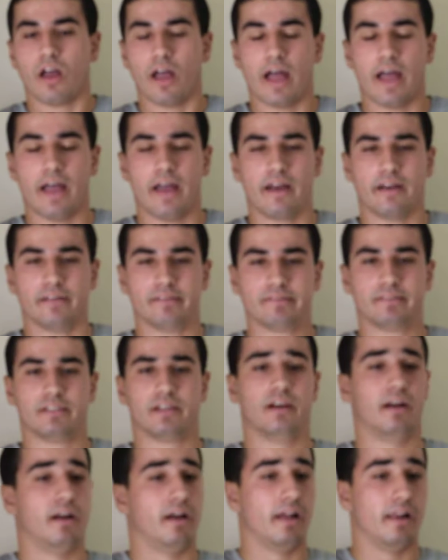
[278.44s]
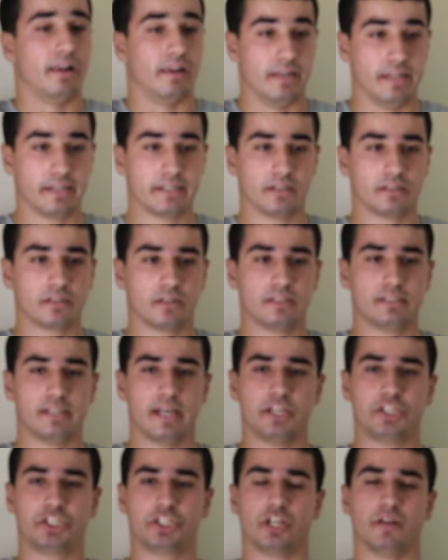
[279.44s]
And legal
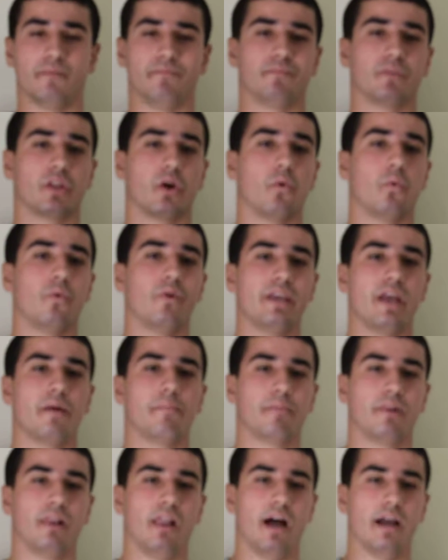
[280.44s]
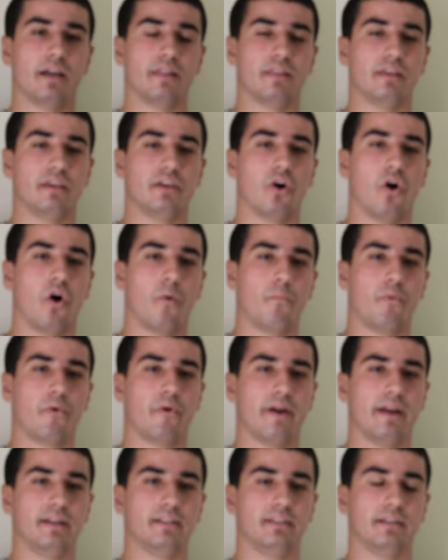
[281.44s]
causation, we apply the
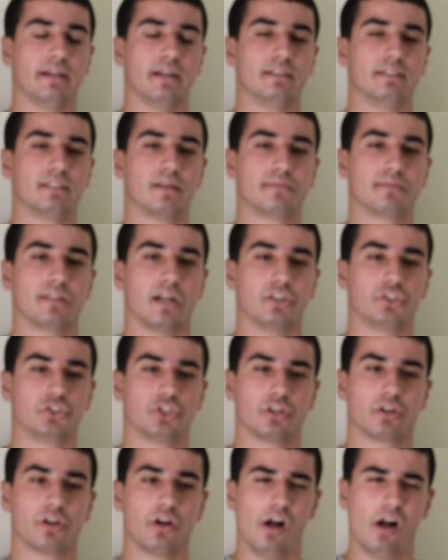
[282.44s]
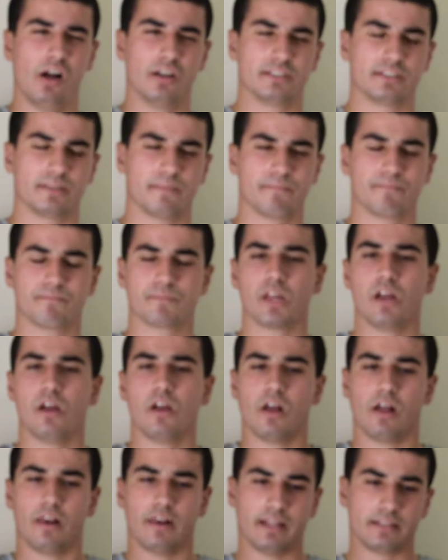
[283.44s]
operating and substantial cause.
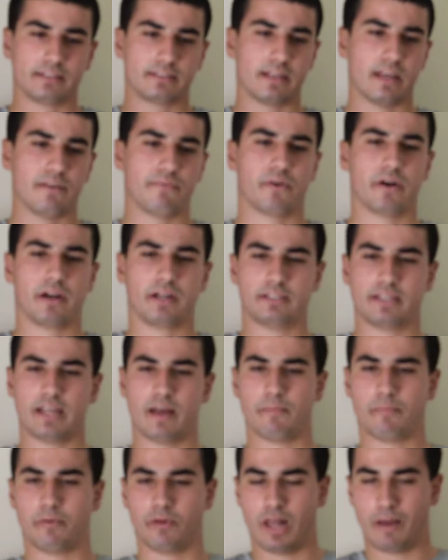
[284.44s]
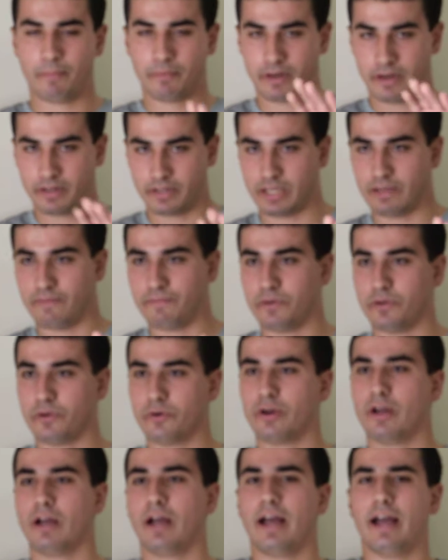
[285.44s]
Let's say, for example, I'm going to give
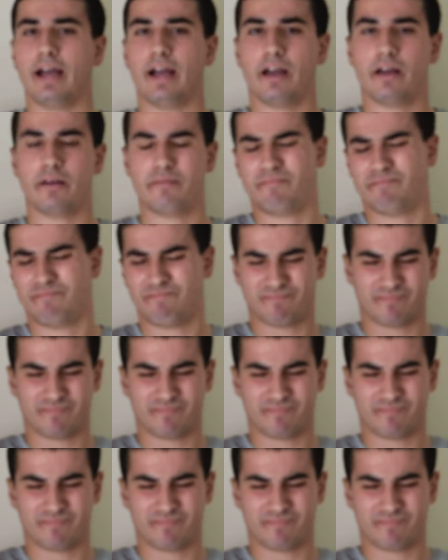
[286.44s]
you a